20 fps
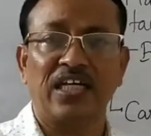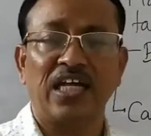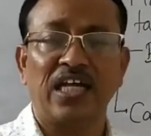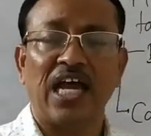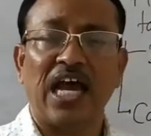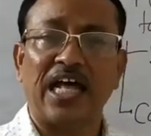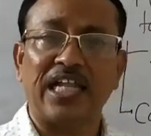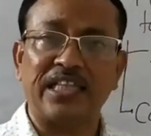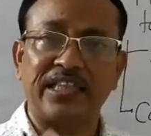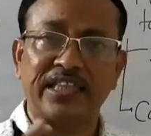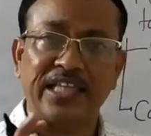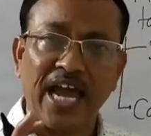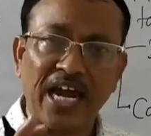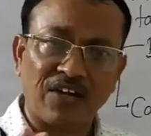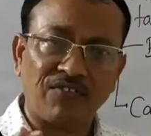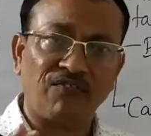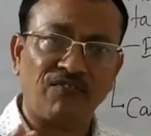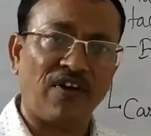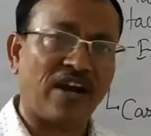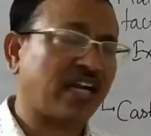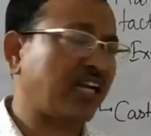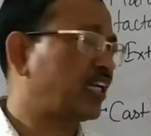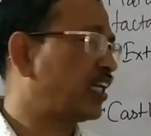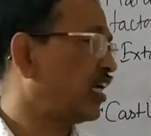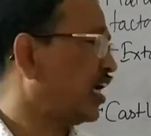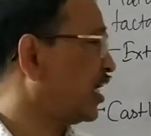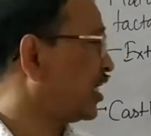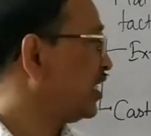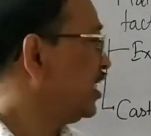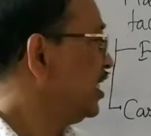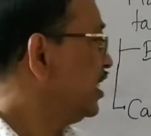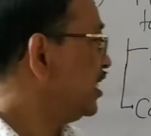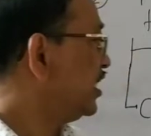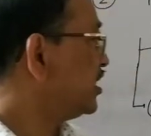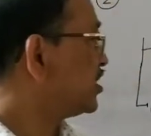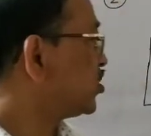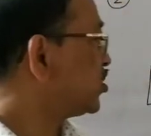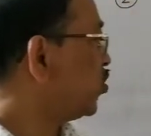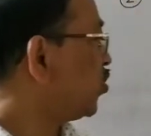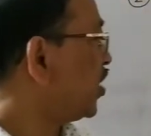and that factor
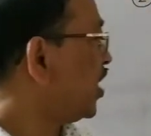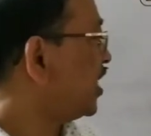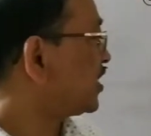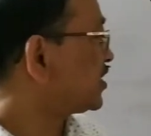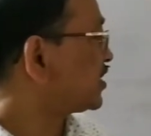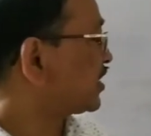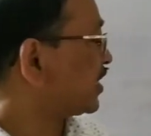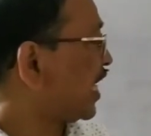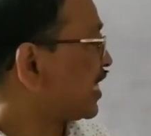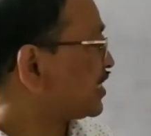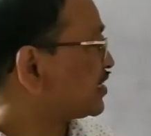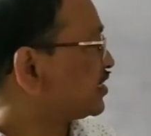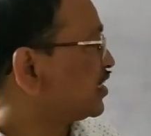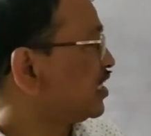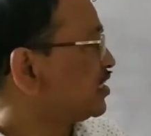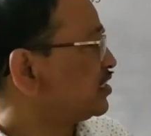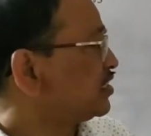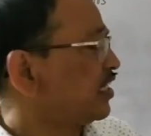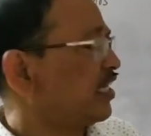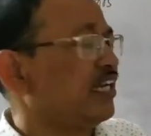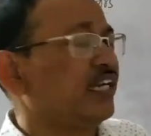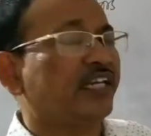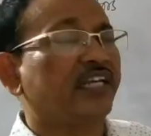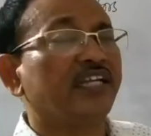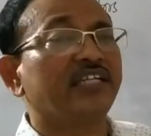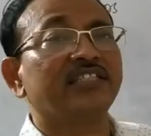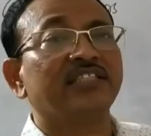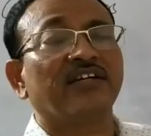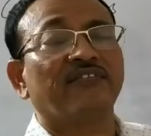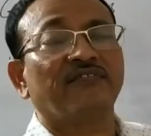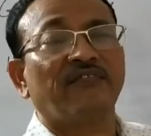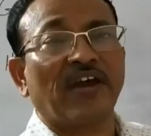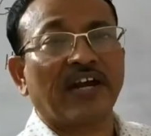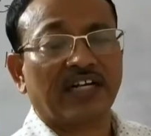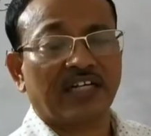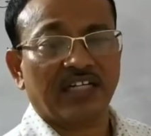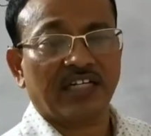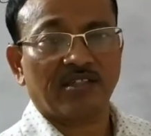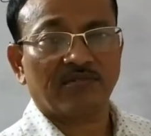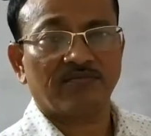is known as Cassel's intrinsic
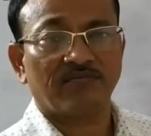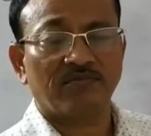factor.